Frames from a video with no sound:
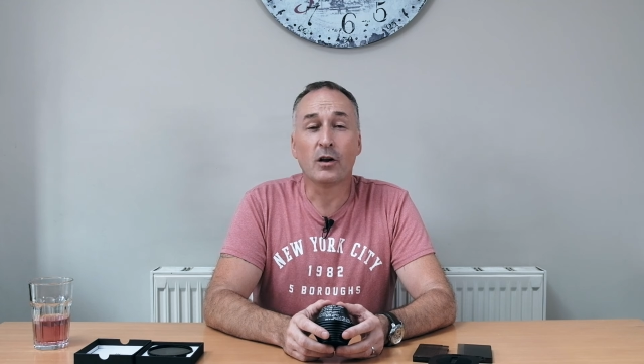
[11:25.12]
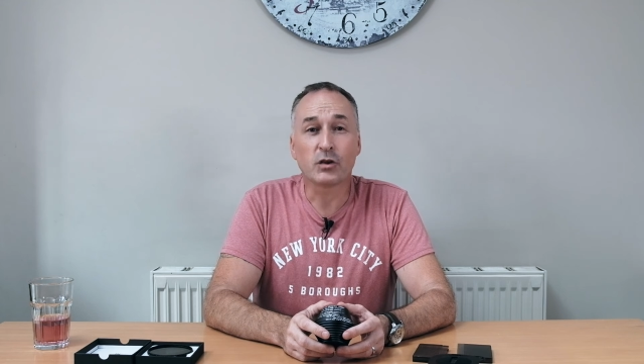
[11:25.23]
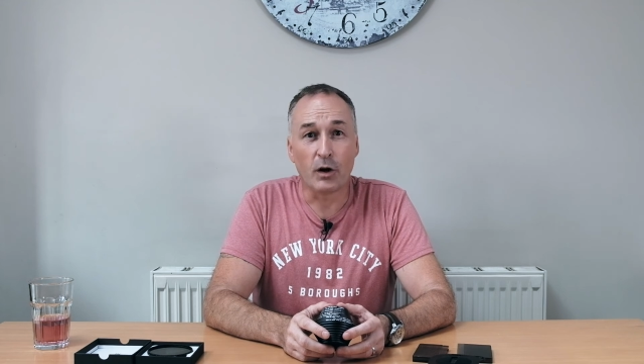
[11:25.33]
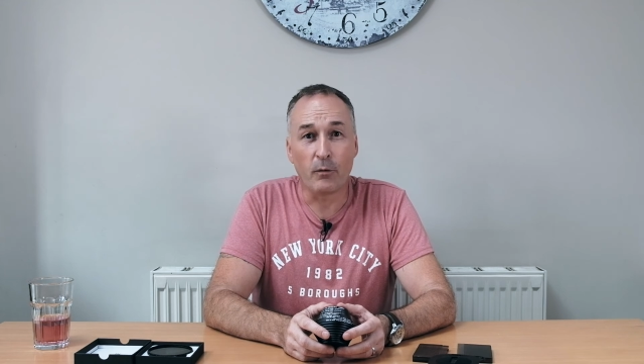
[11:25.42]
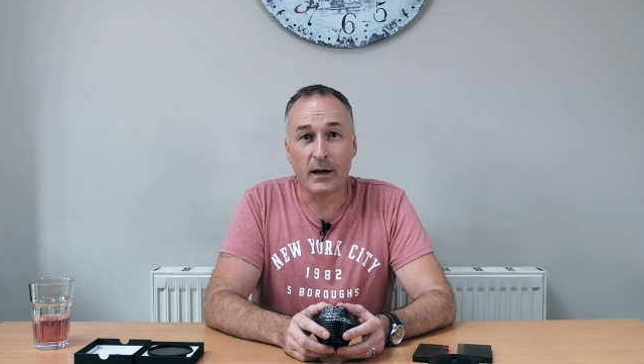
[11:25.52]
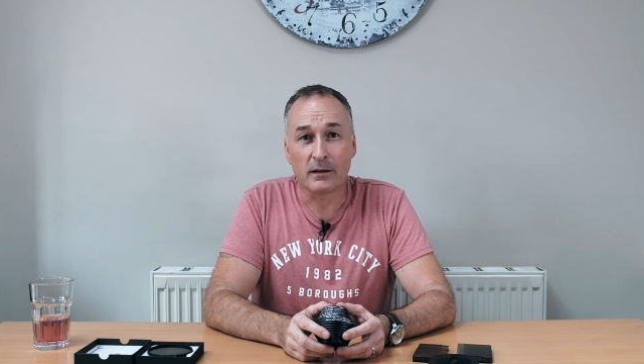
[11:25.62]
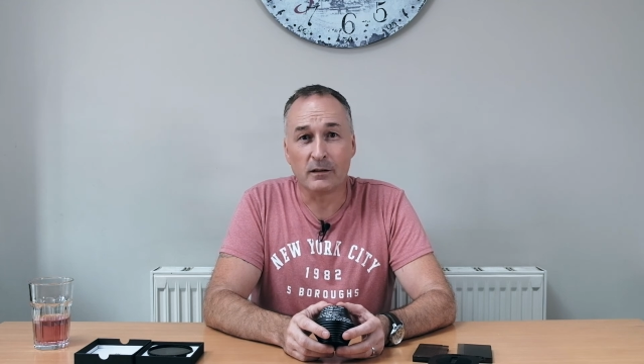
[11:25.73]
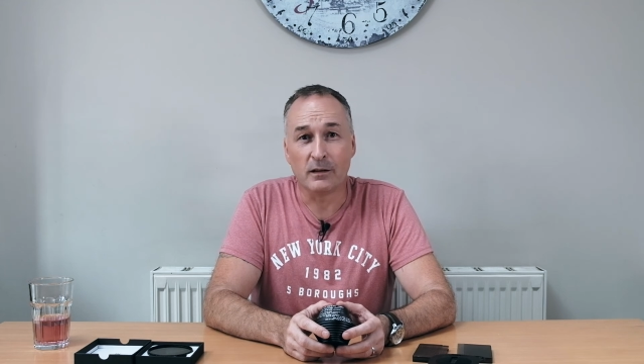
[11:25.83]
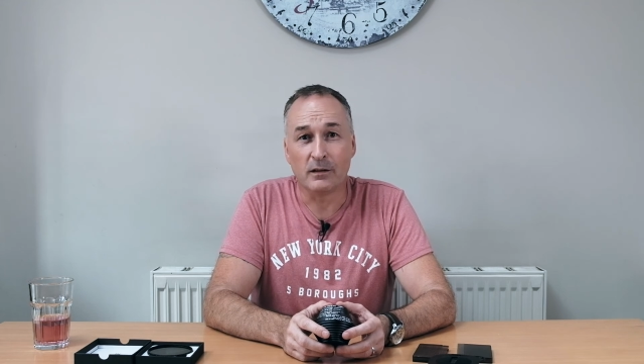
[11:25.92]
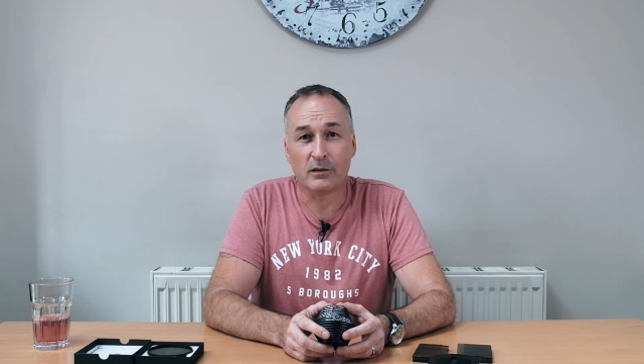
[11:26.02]
art
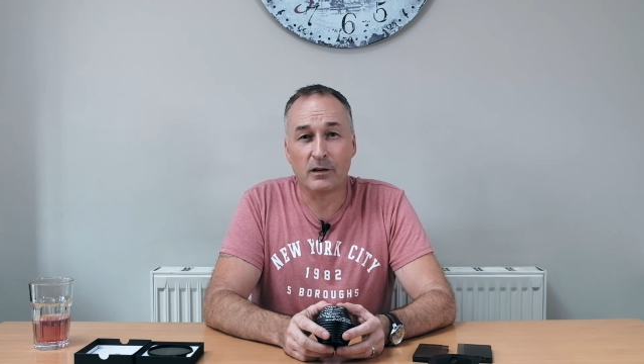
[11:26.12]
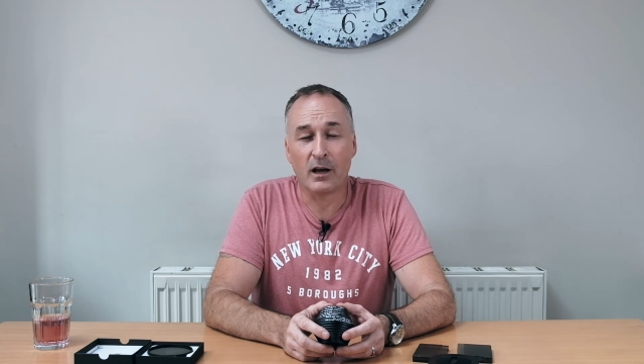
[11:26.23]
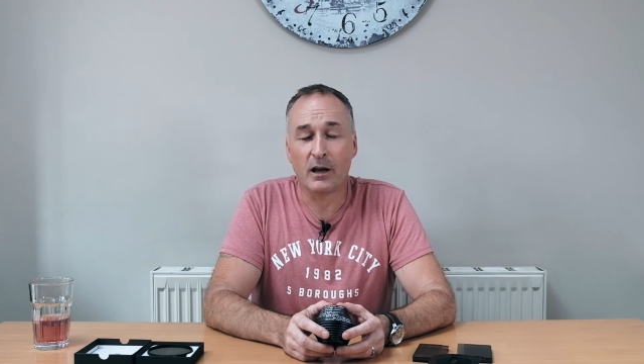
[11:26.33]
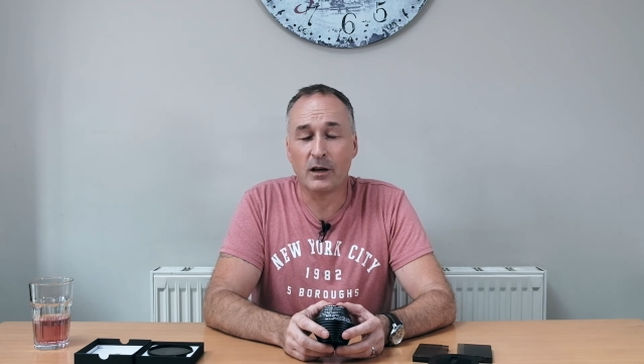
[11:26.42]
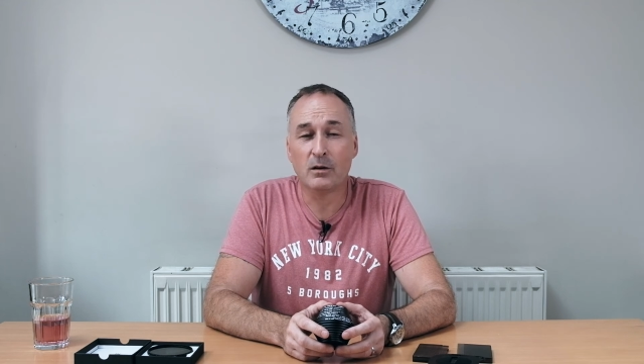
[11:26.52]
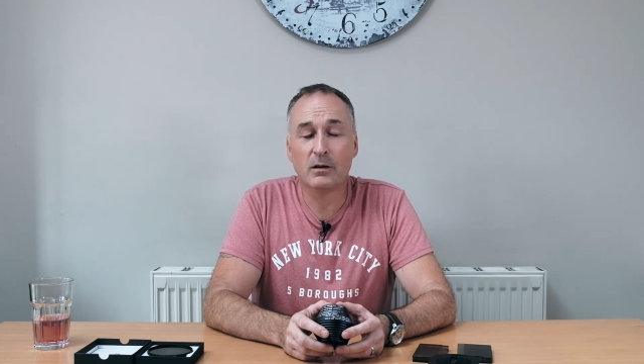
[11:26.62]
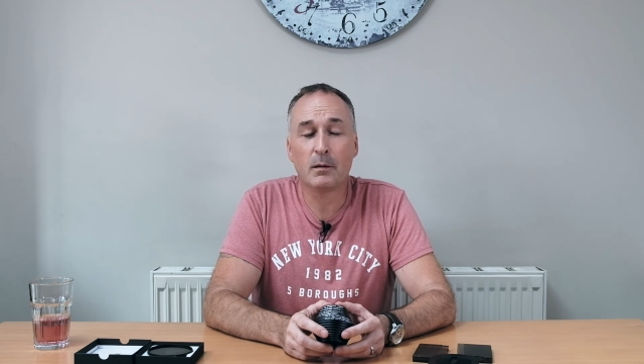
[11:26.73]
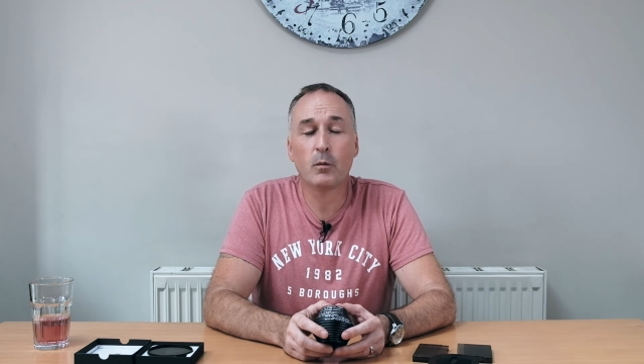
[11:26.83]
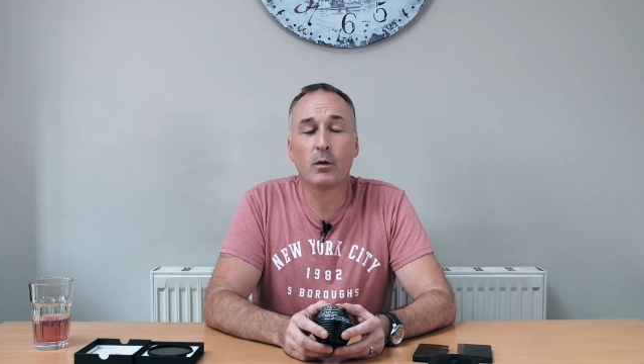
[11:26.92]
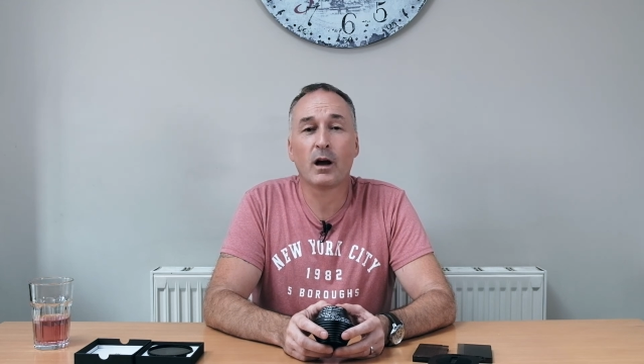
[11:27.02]
directors, you
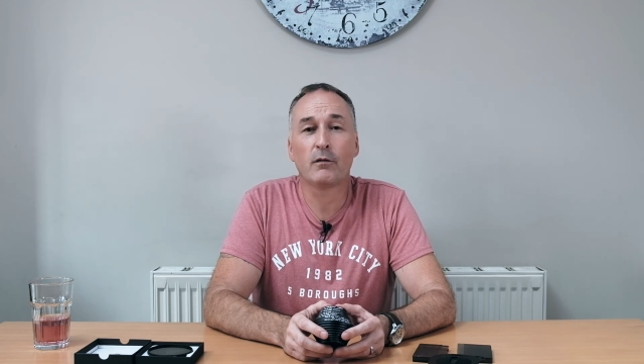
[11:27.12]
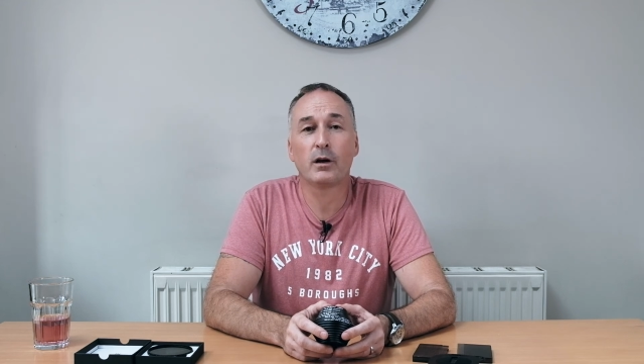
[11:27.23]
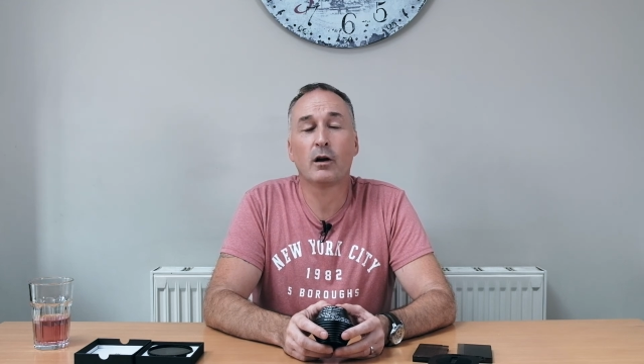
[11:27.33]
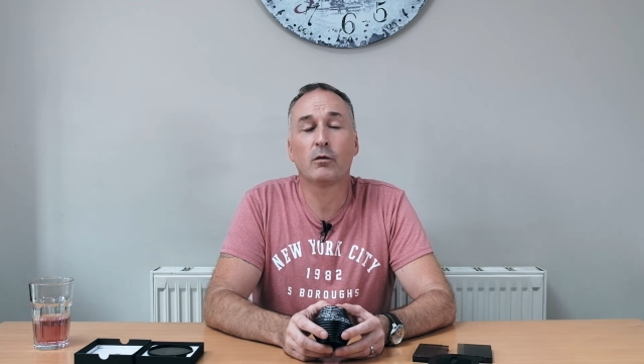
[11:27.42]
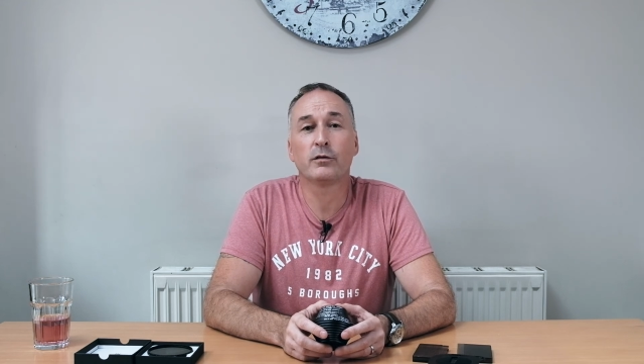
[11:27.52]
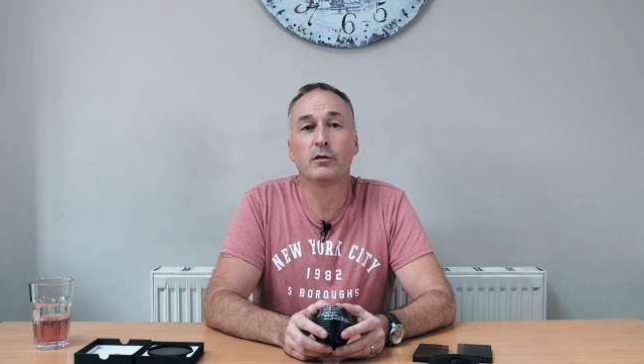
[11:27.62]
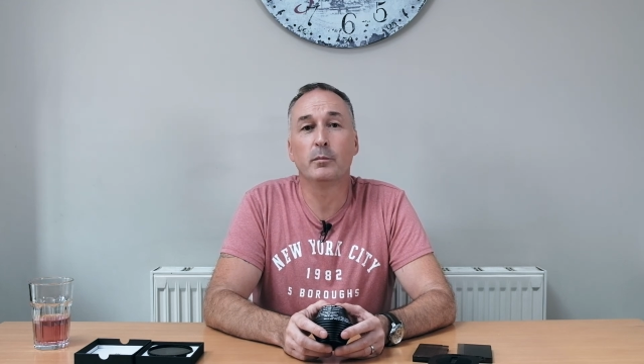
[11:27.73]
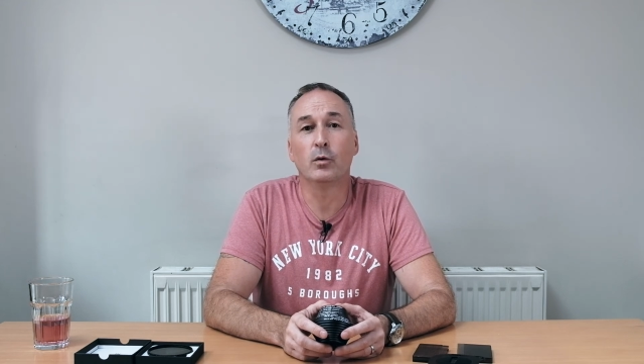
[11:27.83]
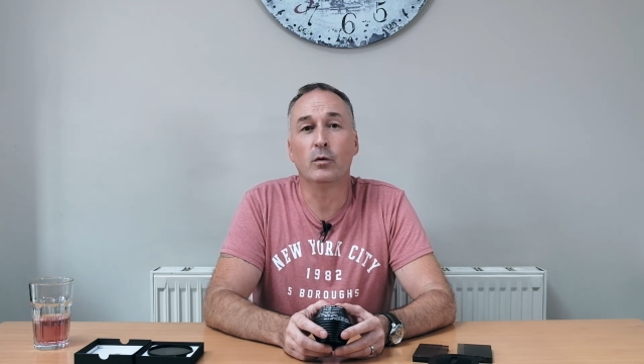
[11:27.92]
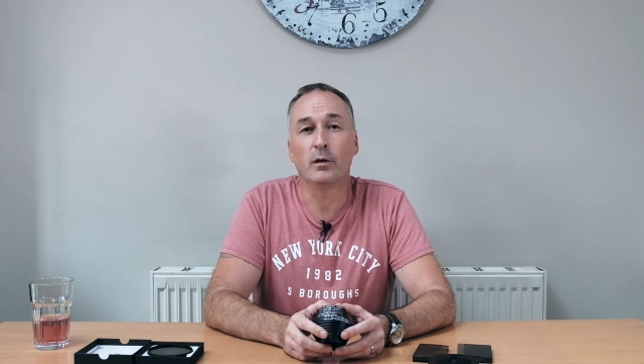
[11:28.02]
name it, we're covering across
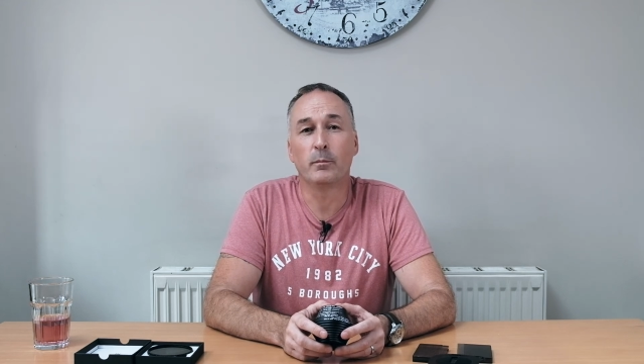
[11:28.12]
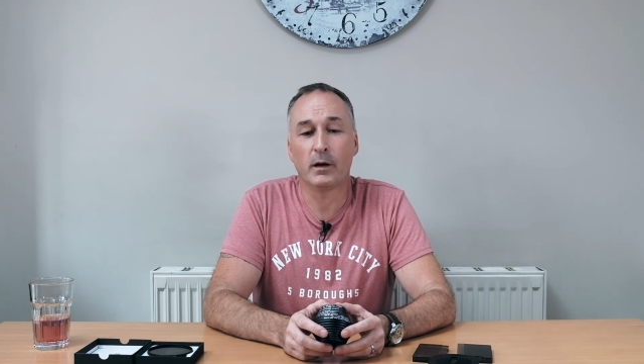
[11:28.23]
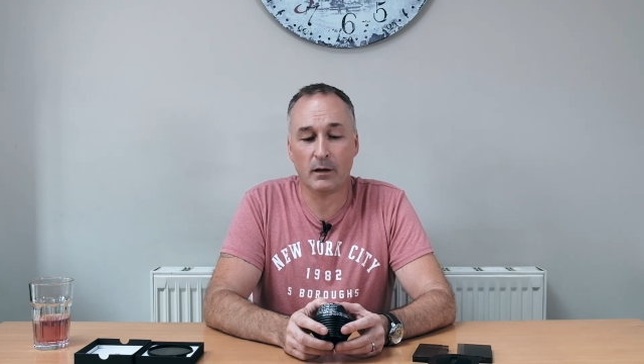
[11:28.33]
the board.